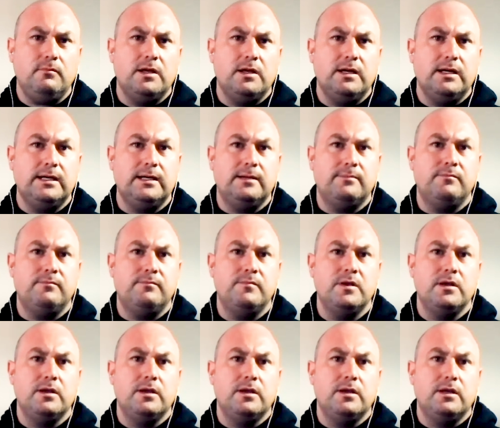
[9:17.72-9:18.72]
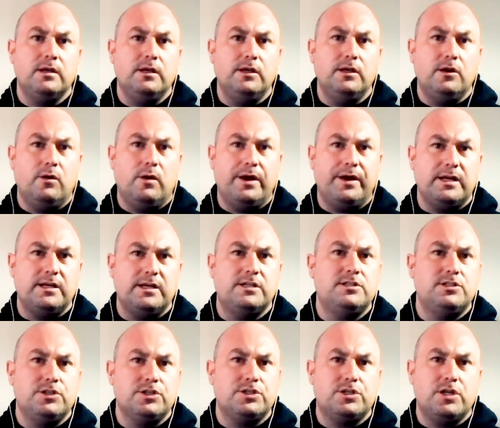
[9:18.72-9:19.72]
And I
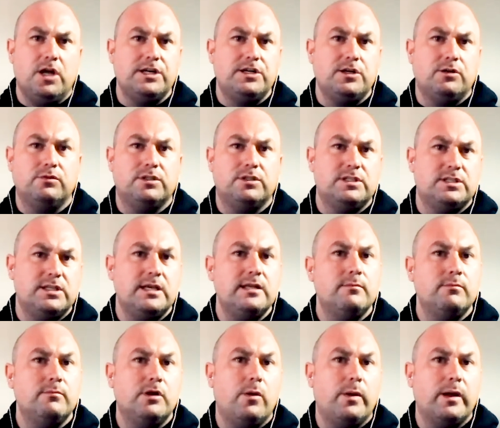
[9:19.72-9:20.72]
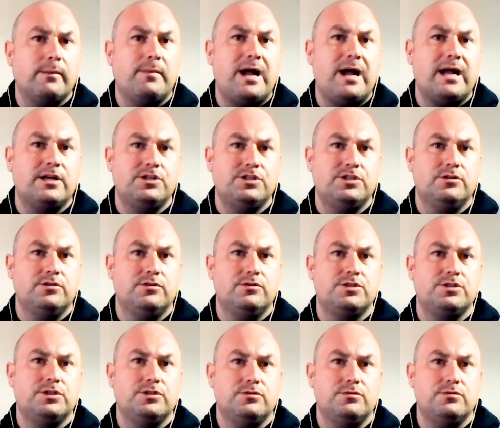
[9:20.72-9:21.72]
don't see them going back to
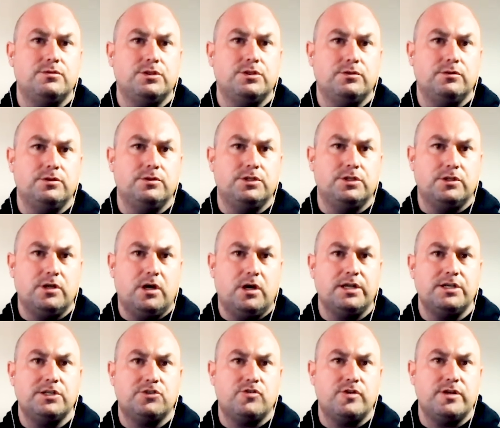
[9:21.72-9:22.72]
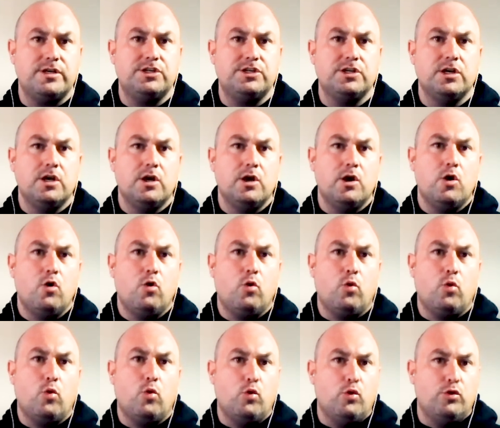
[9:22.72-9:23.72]
the high street
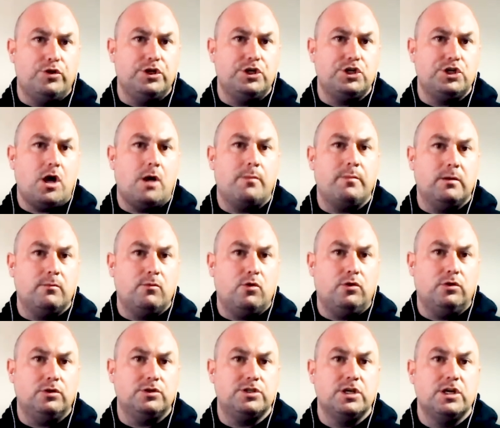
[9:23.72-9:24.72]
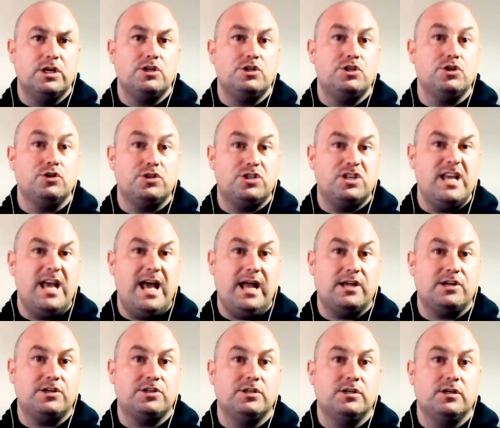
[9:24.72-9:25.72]
or the shopping malls just
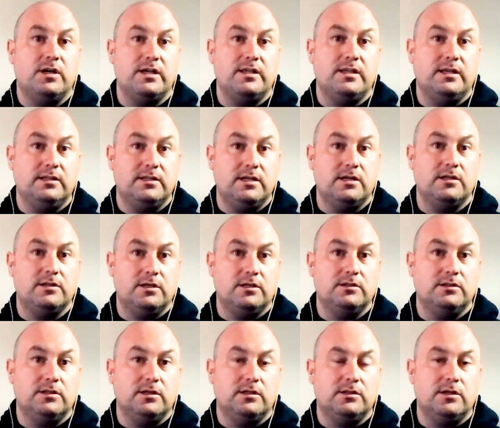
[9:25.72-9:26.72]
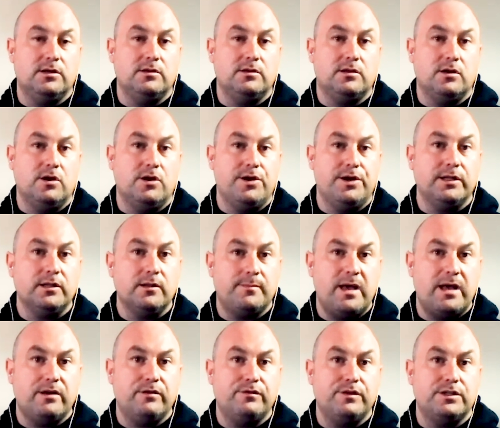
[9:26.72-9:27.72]
yet. I think they're learning the
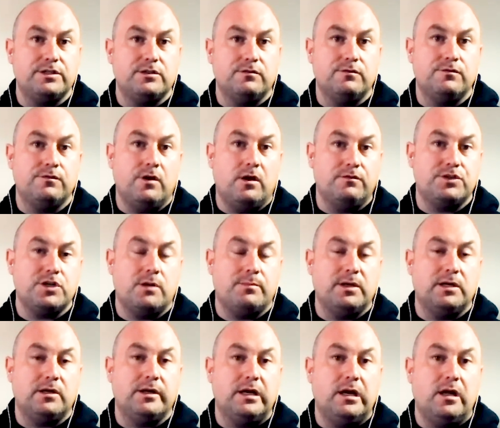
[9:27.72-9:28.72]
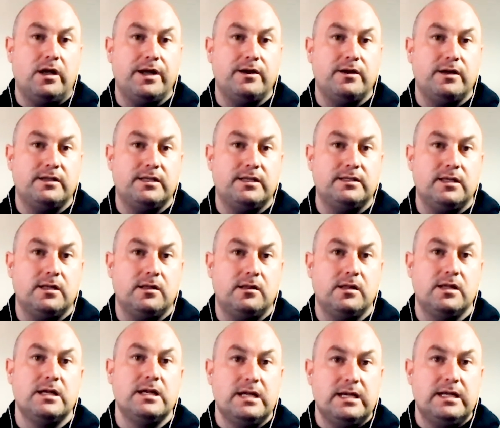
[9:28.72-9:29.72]
benefits of shopping online. I think they'll
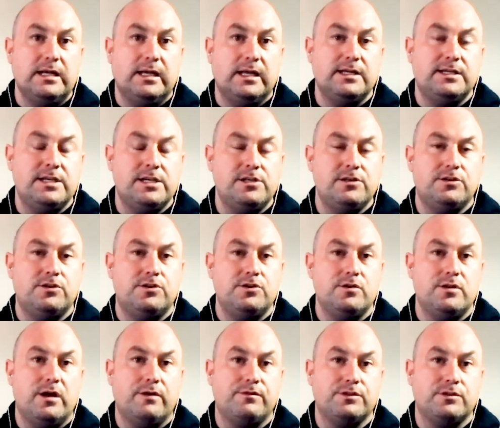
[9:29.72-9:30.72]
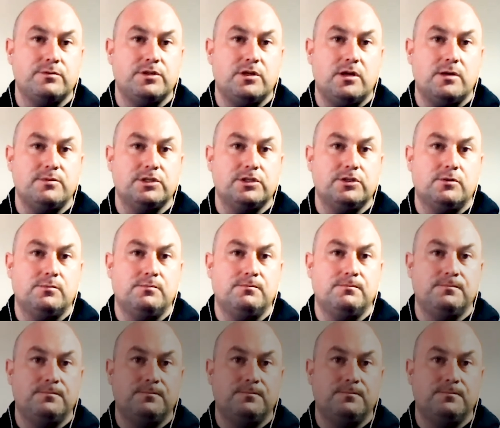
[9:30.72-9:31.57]
continue to do that for some time to come.